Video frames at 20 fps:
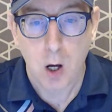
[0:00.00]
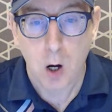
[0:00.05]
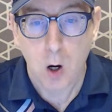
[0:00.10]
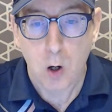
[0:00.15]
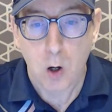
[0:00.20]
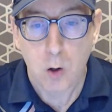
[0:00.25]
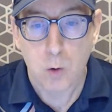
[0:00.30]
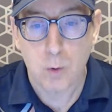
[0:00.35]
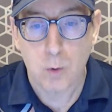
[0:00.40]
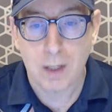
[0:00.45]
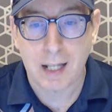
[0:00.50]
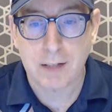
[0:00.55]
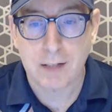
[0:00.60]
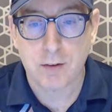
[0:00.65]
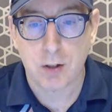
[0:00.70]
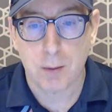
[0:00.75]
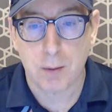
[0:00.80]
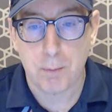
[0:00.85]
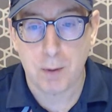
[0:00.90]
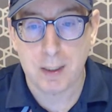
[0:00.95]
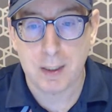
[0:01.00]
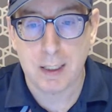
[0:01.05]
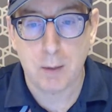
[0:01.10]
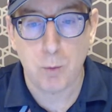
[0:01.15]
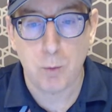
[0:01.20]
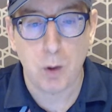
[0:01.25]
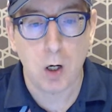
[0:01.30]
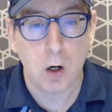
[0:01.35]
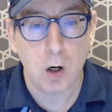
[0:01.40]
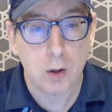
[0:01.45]
who lent her money,
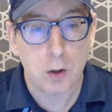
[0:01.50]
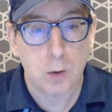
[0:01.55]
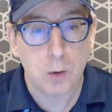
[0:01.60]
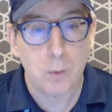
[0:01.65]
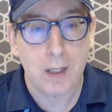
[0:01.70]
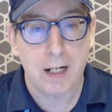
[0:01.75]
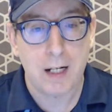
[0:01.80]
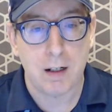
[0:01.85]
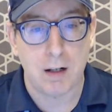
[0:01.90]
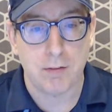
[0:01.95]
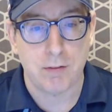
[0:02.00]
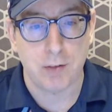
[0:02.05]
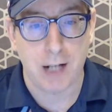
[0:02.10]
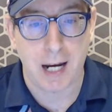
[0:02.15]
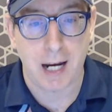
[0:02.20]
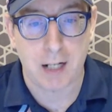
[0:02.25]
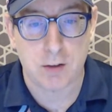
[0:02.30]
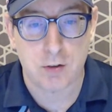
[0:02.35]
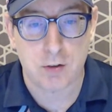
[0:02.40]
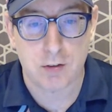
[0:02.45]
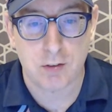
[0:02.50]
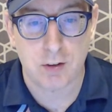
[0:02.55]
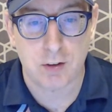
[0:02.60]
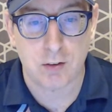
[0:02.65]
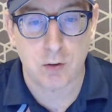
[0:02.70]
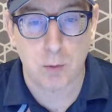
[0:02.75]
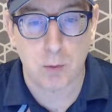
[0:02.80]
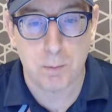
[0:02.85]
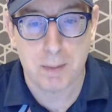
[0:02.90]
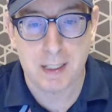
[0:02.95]
were unaware of her actions
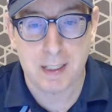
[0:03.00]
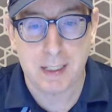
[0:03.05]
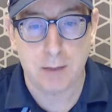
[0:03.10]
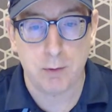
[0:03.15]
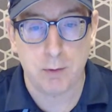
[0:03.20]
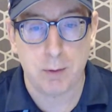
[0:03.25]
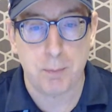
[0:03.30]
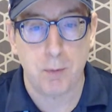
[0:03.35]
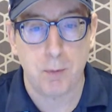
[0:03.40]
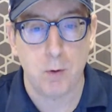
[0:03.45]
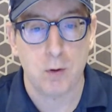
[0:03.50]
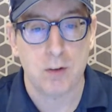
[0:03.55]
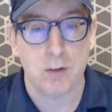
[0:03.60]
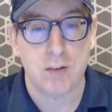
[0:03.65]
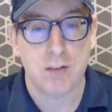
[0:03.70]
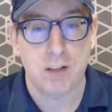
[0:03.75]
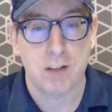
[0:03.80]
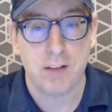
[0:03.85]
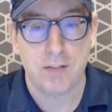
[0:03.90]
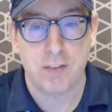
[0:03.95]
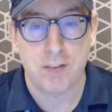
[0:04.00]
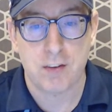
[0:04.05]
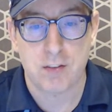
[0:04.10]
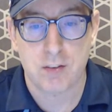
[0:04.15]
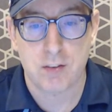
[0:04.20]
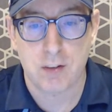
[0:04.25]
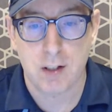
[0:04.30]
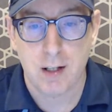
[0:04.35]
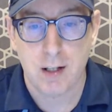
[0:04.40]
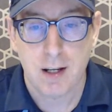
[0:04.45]
until media reports
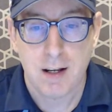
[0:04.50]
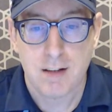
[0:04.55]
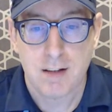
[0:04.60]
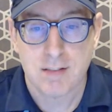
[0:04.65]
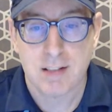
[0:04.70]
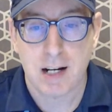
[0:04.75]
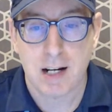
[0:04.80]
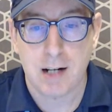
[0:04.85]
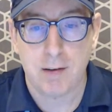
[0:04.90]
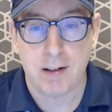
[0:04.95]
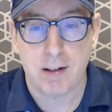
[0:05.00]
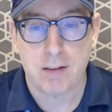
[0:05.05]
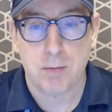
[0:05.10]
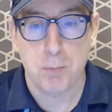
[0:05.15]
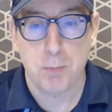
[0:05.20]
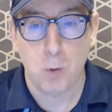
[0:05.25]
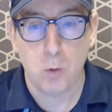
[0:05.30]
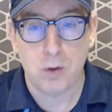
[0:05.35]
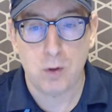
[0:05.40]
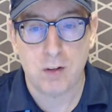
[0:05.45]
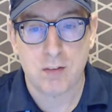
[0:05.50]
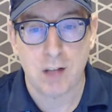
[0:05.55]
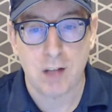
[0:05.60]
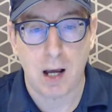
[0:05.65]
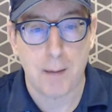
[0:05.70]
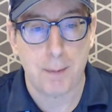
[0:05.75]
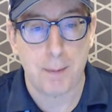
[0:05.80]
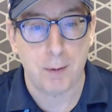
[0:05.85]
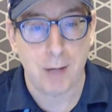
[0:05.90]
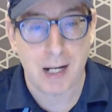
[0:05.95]
surfaced. Srettha's modus
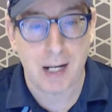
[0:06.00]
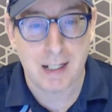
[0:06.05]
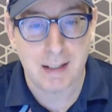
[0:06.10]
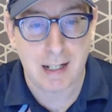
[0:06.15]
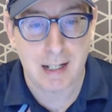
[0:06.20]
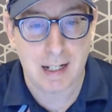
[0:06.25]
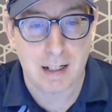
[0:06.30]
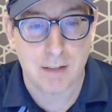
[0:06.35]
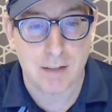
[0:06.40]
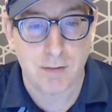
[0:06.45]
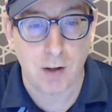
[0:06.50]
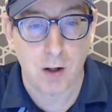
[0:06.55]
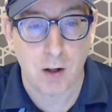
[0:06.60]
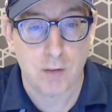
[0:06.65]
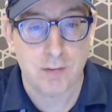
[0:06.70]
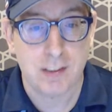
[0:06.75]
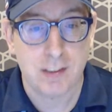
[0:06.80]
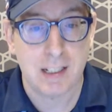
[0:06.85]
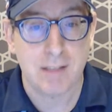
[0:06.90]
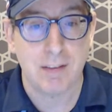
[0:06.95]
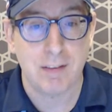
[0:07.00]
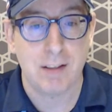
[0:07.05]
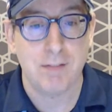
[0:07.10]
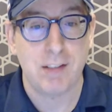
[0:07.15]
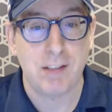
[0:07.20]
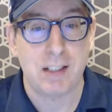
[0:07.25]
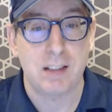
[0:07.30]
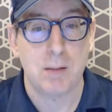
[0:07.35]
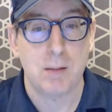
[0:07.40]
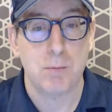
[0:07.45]
operandi involved giving
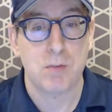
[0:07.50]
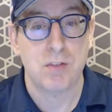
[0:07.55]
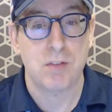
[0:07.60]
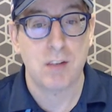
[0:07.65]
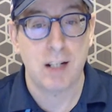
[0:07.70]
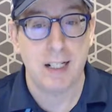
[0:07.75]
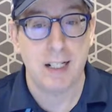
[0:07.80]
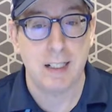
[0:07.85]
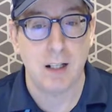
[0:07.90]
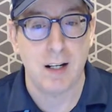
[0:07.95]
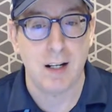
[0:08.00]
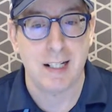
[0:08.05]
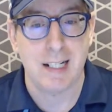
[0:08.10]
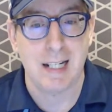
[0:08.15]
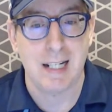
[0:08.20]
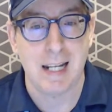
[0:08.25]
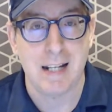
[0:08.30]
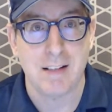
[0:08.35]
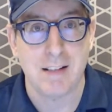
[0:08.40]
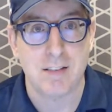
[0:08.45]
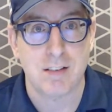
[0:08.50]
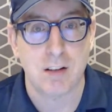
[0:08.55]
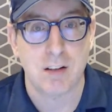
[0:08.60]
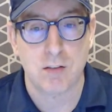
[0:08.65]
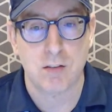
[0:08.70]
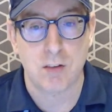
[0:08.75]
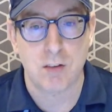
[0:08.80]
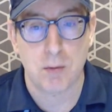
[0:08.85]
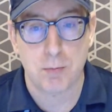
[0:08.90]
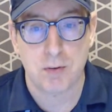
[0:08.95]
victims cyanide-laced
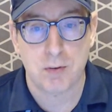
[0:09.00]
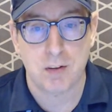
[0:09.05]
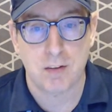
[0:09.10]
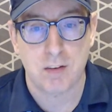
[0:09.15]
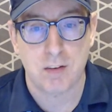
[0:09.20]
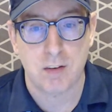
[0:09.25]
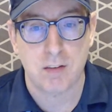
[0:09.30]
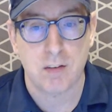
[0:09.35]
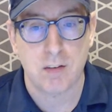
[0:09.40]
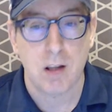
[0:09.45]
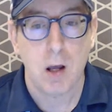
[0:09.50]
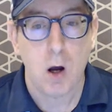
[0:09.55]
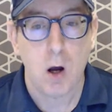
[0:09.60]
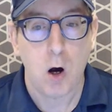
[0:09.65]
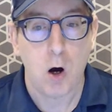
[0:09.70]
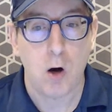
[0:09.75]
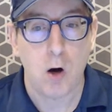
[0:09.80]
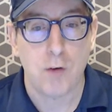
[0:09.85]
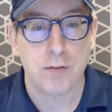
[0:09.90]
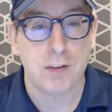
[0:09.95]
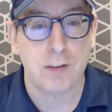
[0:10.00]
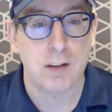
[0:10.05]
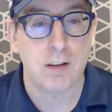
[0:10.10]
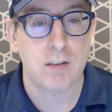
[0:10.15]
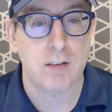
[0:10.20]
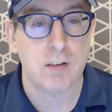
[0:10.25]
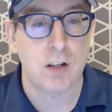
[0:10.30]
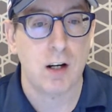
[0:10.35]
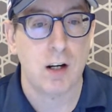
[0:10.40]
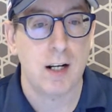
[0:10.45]
substances, often
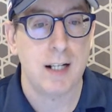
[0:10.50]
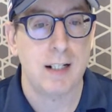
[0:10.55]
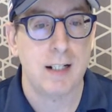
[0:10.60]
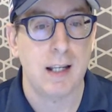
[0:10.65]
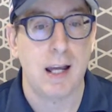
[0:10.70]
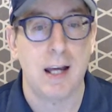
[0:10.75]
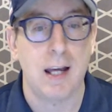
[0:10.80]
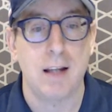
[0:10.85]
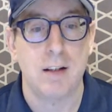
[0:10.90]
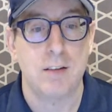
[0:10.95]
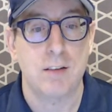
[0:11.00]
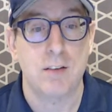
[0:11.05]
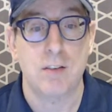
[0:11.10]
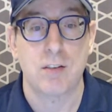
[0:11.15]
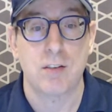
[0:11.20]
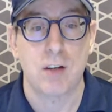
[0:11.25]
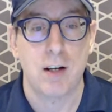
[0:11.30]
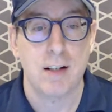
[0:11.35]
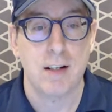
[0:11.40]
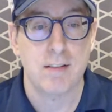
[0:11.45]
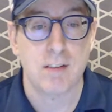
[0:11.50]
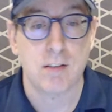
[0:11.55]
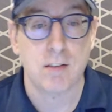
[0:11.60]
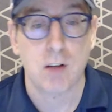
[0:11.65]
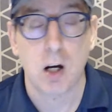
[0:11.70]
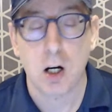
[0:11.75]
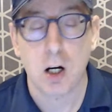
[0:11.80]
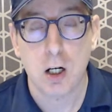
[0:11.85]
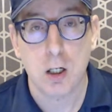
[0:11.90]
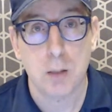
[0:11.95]
disguised as
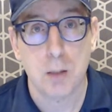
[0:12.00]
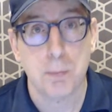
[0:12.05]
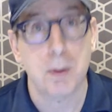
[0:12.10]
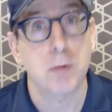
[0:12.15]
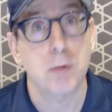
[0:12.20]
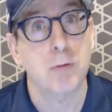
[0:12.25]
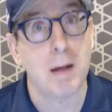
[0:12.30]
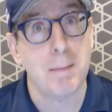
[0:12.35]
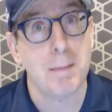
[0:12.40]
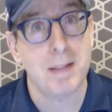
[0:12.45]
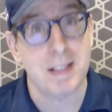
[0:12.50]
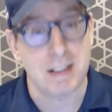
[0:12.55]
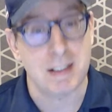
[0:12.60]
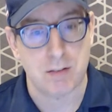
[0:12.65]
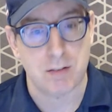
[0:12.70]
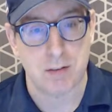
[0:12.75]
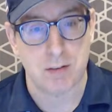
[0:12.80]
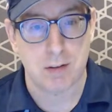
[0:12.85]
herbal remedies.